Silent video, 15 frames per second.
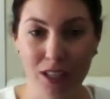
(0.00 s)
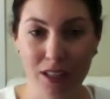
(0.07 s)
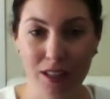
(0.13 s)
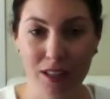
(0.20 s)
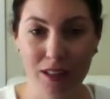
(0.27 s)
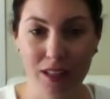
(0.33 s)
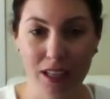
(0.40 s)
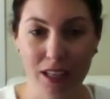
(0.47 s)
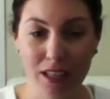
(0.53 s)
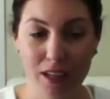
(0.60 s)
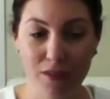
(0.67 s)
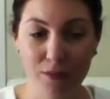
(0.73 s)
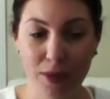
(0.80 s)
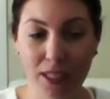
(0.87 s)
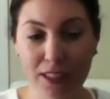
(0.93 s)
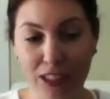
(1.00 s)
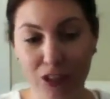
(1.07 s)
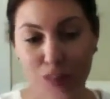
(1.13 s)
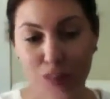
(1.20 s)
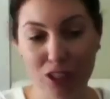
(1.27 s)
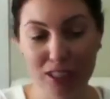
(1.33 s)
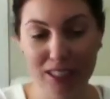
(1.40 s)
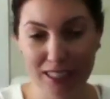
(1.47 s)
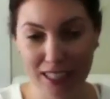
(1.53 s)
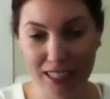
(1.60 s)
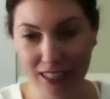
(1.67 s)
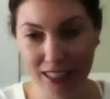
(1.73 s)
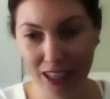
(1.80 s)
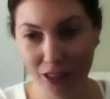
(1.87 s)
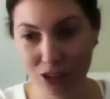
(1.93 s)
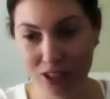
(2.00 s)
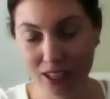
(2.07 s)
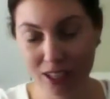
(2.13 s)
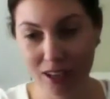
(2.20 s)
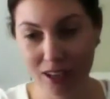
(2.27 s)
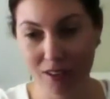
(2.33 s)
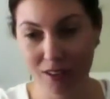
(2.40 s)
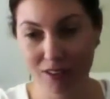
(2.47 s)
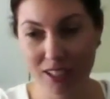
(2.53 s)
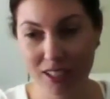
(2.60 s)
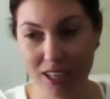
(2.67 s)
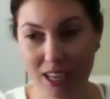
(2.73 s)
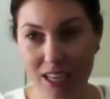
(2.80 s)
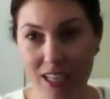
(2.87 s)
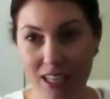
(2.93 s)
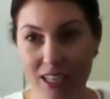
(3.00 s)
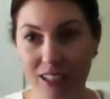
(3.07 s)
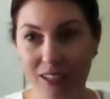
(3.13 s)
And then if my cleaners need to take the other set off-site,